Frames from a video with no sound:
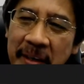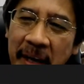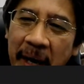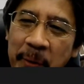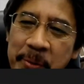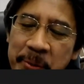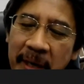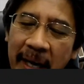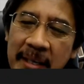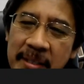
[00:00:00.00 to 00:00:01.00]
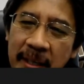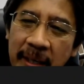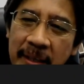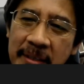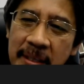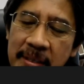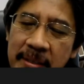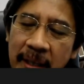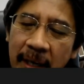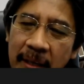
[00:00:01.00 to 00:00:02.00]
And also, like I said, this is
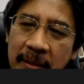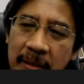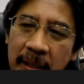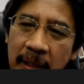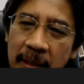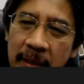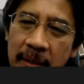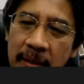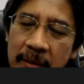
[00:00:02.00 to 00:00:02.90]
again the